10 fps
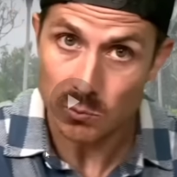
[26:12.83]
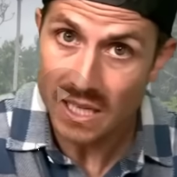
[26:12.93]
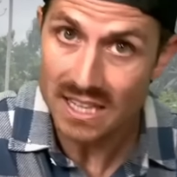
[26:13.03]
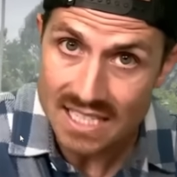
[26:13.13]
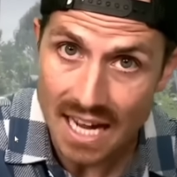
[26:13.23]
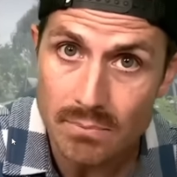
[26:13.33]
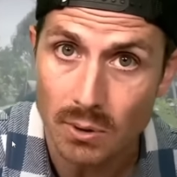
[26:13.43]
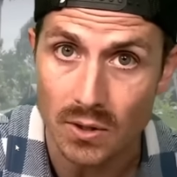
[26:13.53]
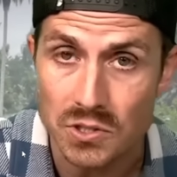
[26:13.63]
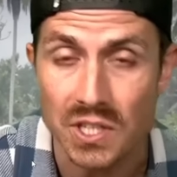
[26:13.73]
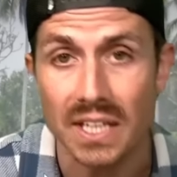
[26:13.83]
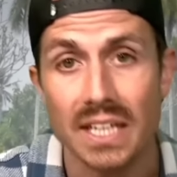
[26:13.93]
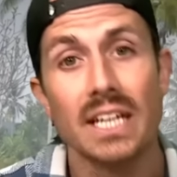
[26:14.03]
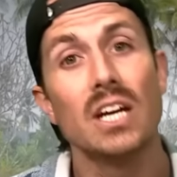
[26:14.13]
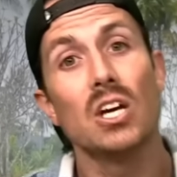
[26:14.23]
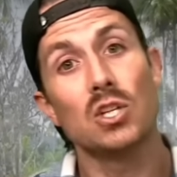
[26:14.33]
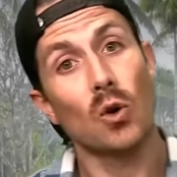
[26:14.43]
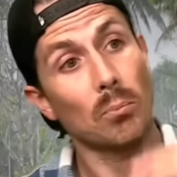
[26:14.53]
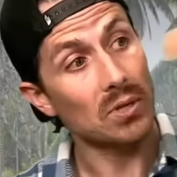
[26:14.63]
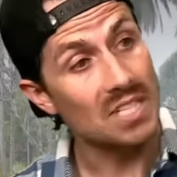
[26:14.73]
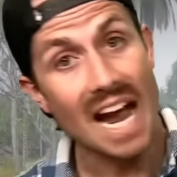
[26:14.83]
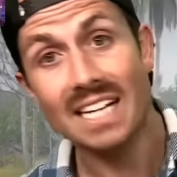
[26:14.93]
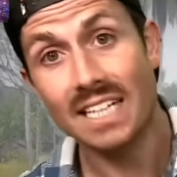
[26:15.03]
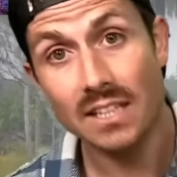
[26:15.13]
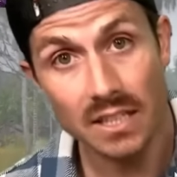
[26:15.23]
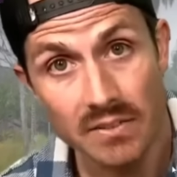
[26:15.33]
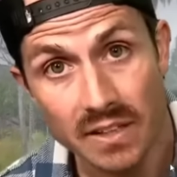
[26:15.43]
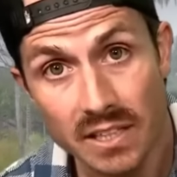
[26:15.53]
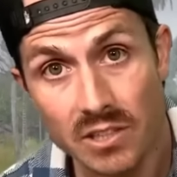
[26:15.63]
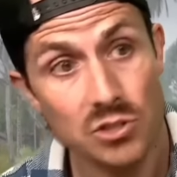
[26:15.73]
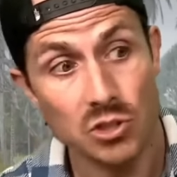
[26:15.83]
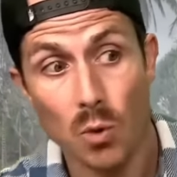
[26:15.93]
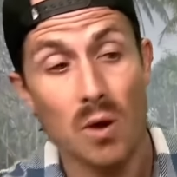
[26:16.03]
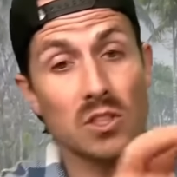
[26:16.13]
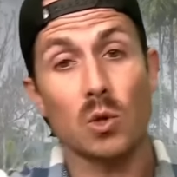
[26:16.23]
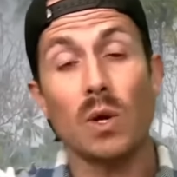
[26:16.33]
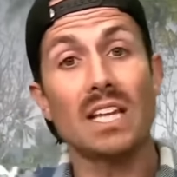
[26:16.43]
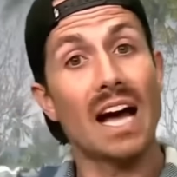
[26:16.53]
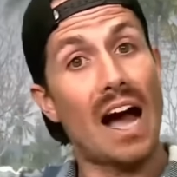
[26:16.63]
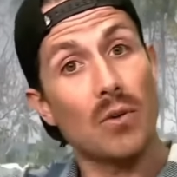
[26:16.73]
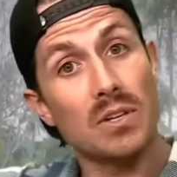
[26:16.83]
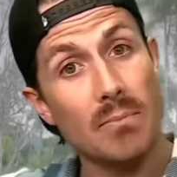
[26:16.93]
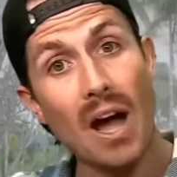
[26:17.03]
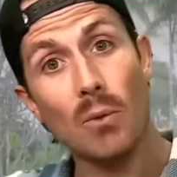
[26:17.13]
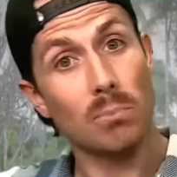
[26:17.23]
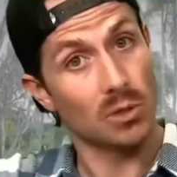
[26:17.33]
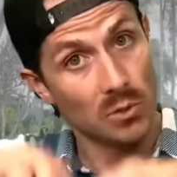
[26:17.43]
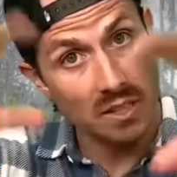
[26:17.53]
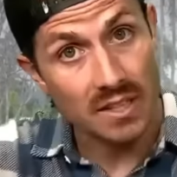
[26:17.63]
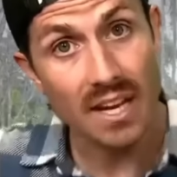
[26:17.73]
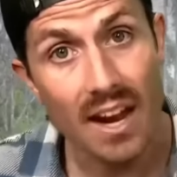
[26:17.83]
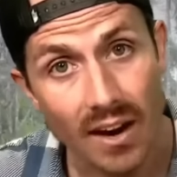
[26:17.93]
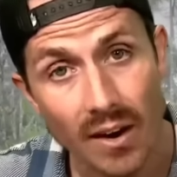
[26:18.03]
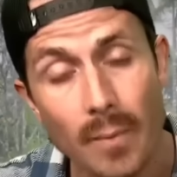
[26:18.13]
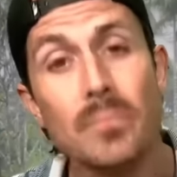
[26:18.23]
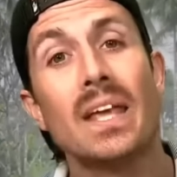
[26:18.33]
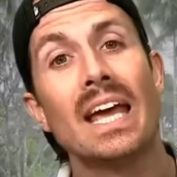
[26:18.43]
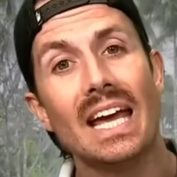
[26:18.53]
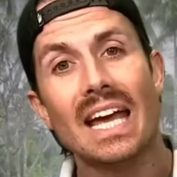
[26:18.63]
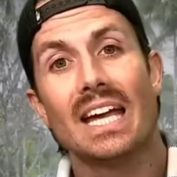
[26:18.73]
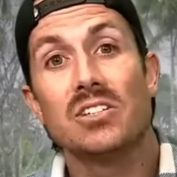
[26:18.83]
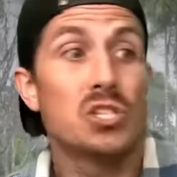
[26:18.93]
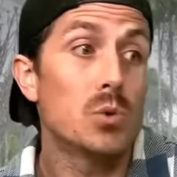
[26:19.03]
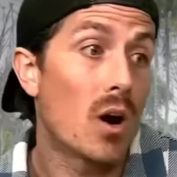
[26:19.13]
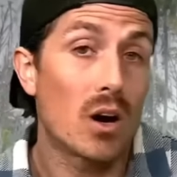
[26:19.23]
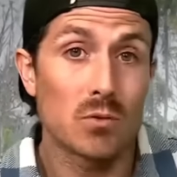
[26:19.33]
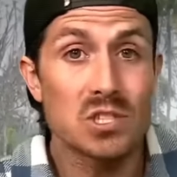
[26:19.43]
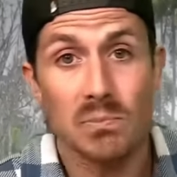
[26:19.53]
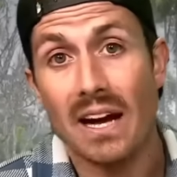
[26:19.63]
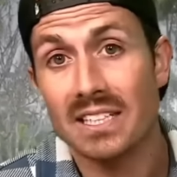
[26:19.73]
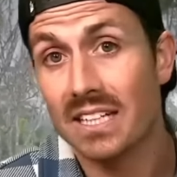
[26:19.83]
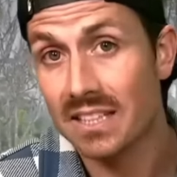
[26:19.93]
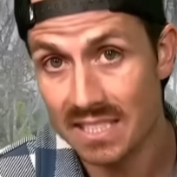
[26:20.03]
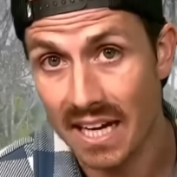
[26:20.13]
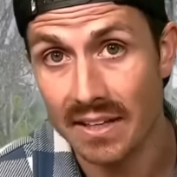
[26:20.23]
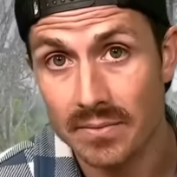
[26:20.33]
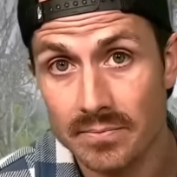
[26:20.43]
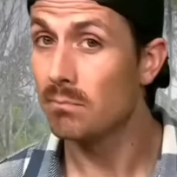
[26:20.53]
Consuming the dead person, you're protecting the living because you don't want the Quila out and about polluting the air, and you are respecting the dead.